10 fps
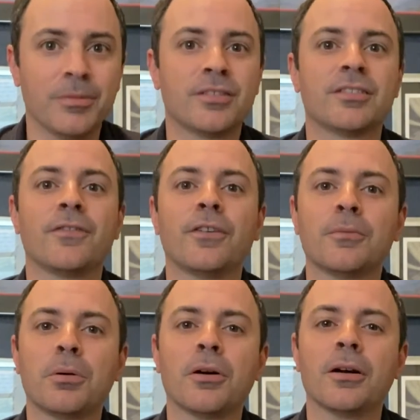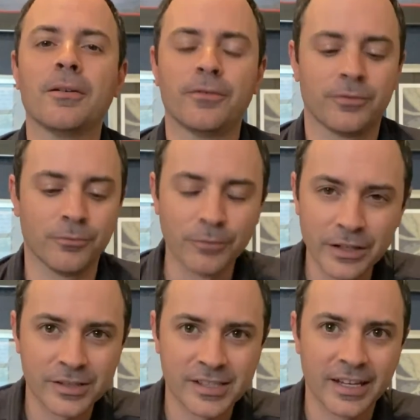This is the fun part of
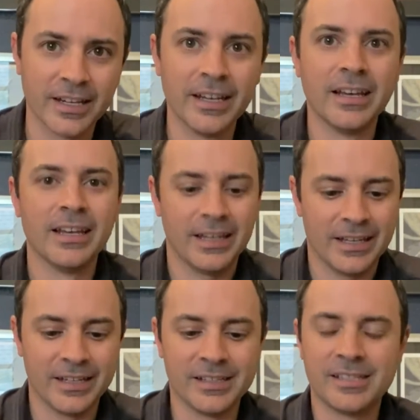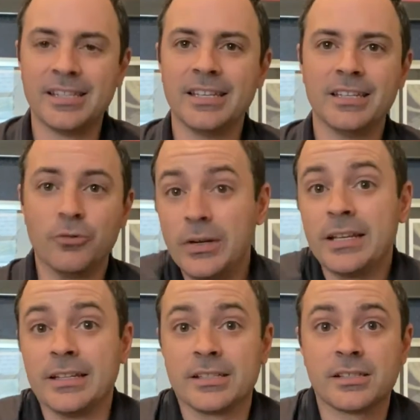real estate, is the
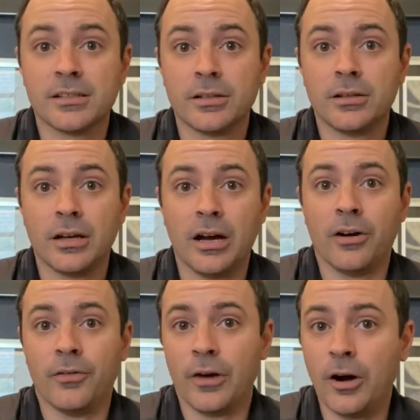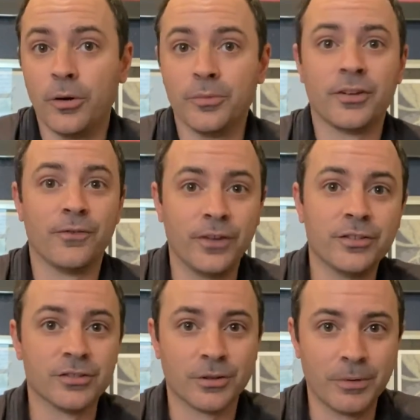uniqueness of homes and
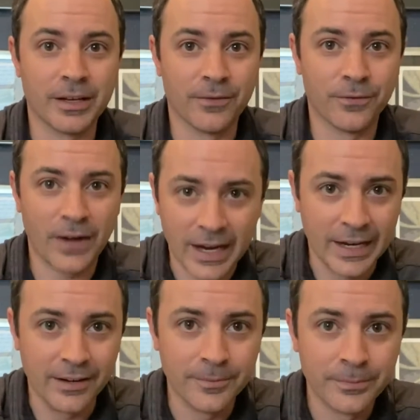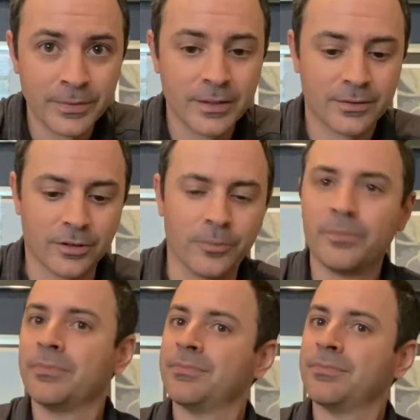features that we can find. So